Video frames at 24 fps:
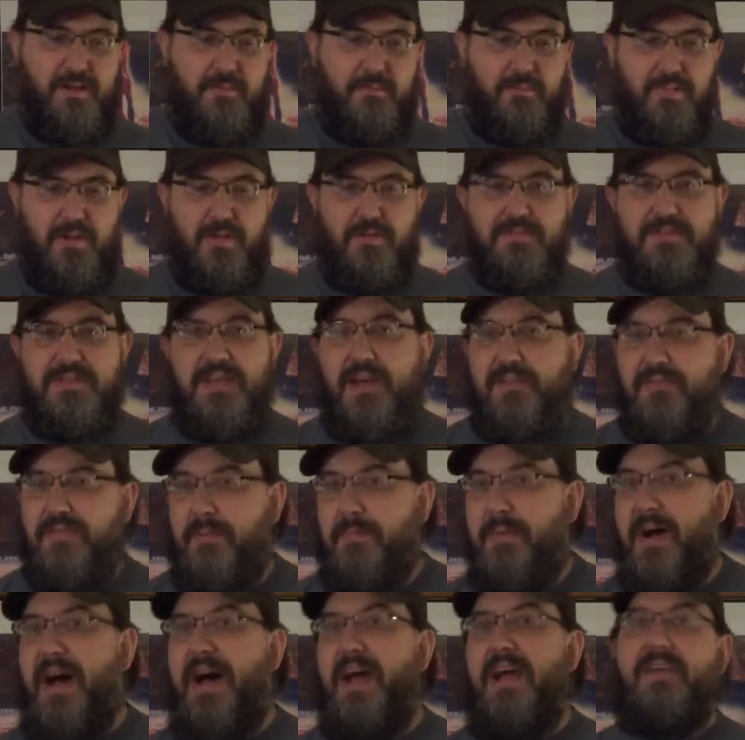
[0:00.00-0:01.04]
blows out the
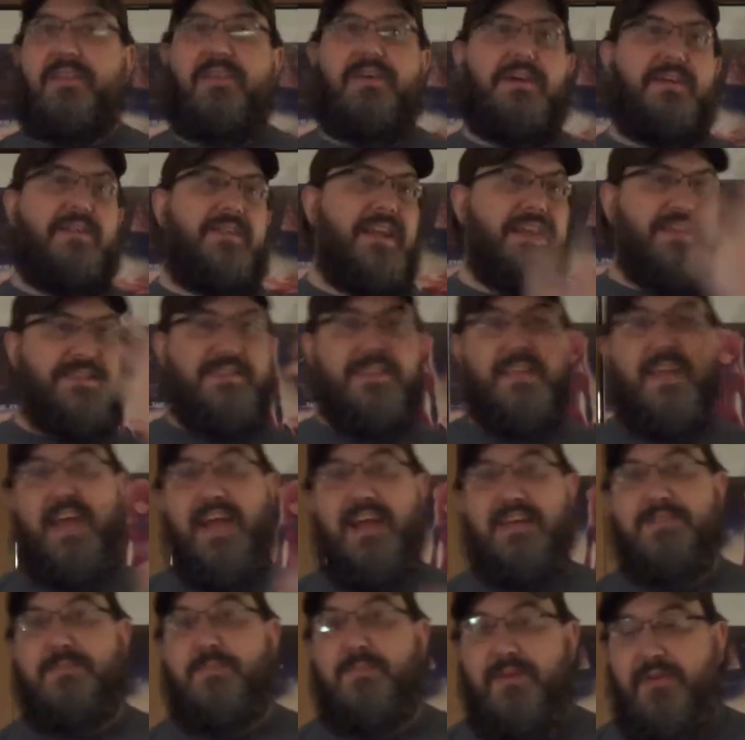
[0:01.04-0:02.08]
pilot, lets
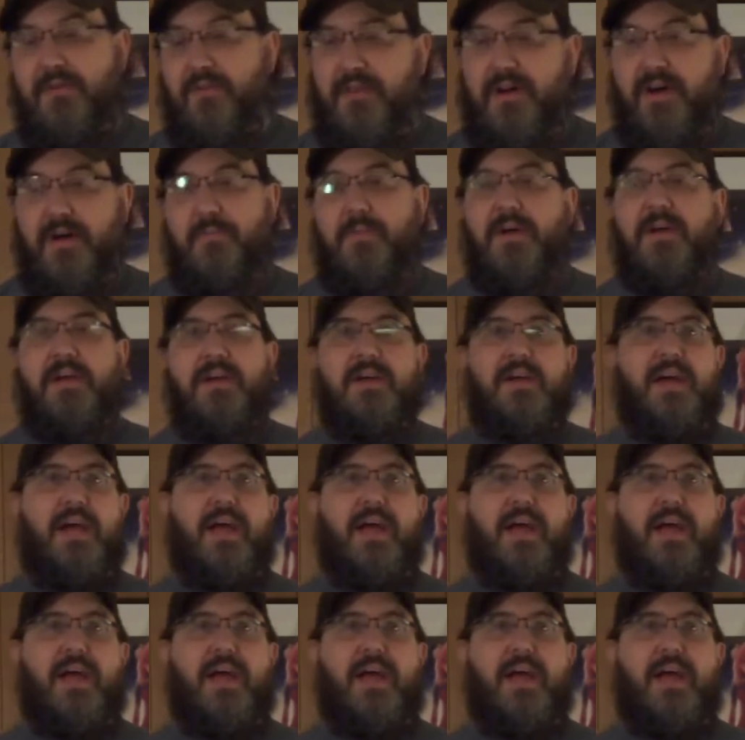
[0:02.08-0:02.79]
gas build up,